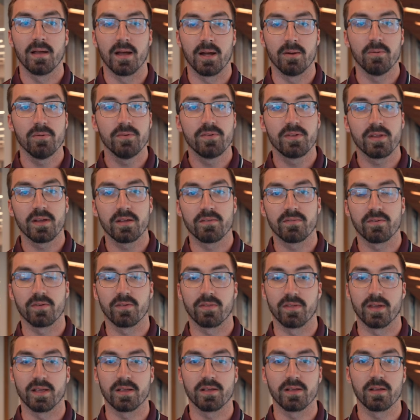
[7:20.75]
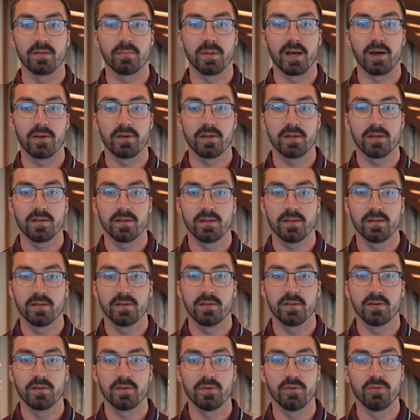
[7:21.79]
I would say if you're thinking about it,
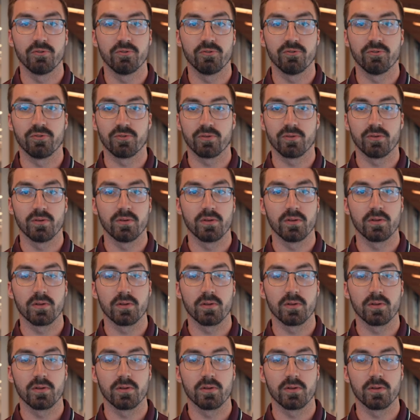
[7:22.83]
you should just